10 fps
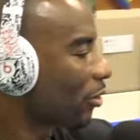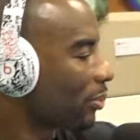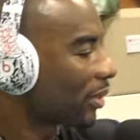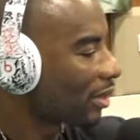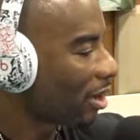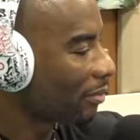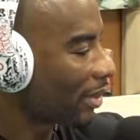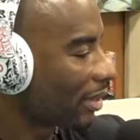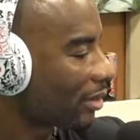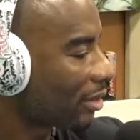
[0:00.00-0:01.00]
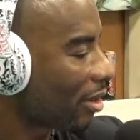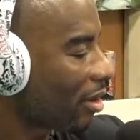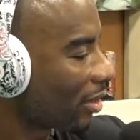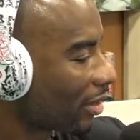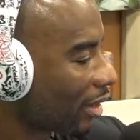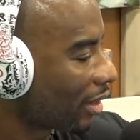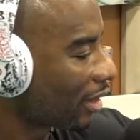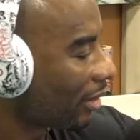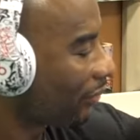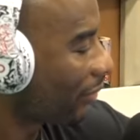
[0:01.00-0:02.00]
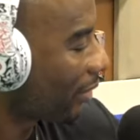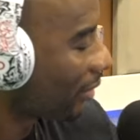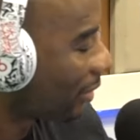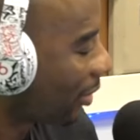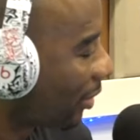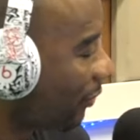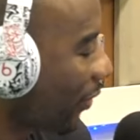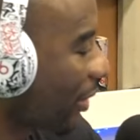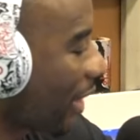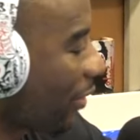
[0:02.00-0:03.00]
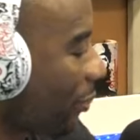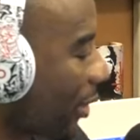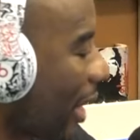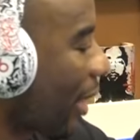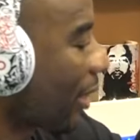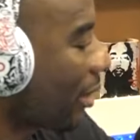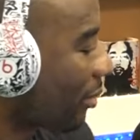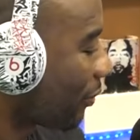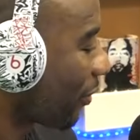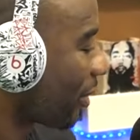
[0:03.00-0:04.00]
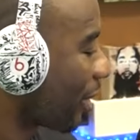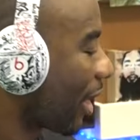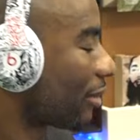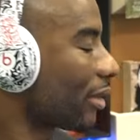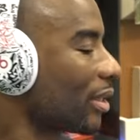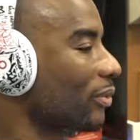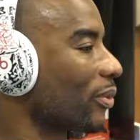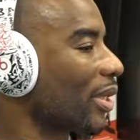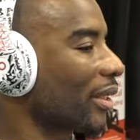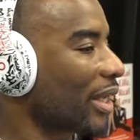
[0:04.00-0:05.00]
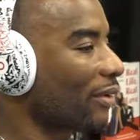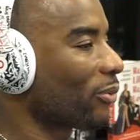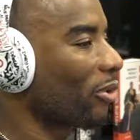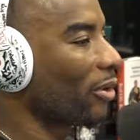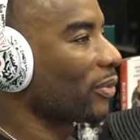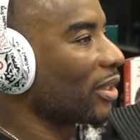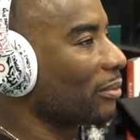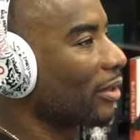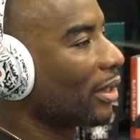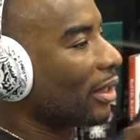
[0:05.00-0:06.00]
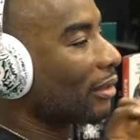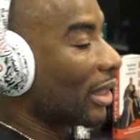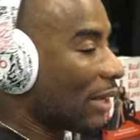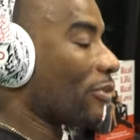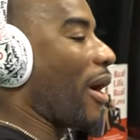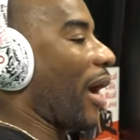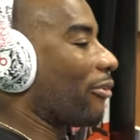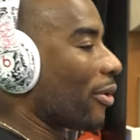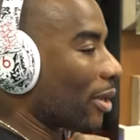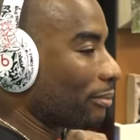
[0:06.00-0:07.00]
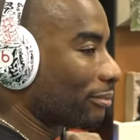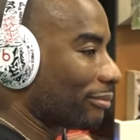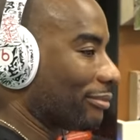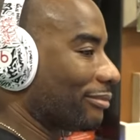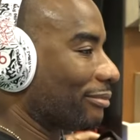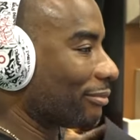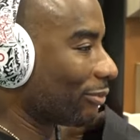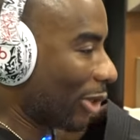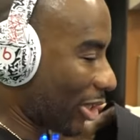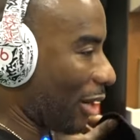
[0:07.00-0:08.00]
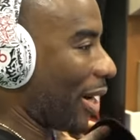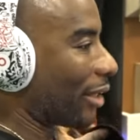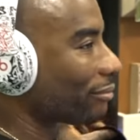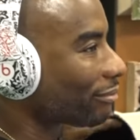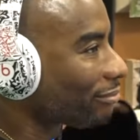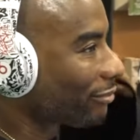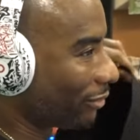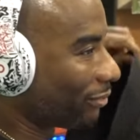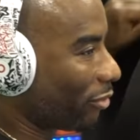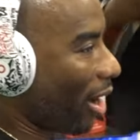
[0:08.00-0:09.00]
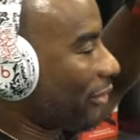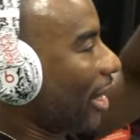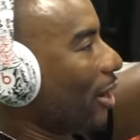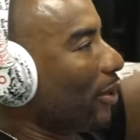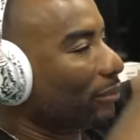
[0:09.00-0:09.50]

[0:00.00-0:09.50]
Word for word: O P lawmakers calling uh, for to defund the F B I to come to the front of the congregation. We like to have a word with them, even though I agree with them. We'll talk about it. All right. Four after the hour.